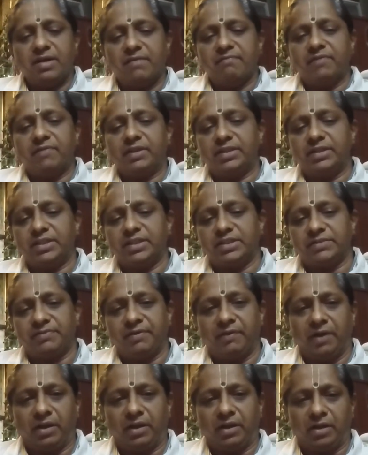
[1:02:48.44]
With this, we
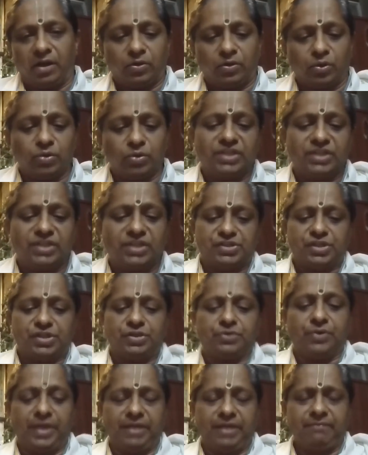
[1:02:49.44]
will conclude the session
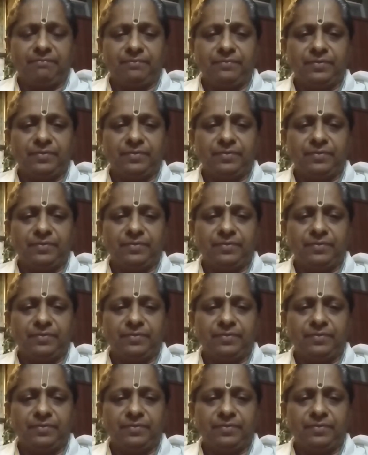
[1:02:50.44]
today.